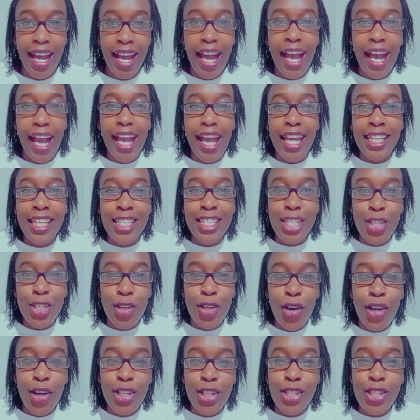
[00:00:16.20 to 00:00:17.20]
It's
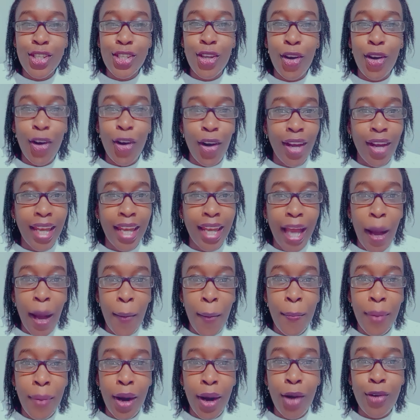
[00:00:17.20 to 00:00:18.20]
not all
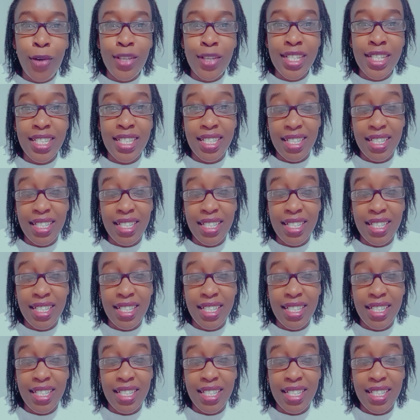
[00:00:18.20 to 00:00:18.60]
about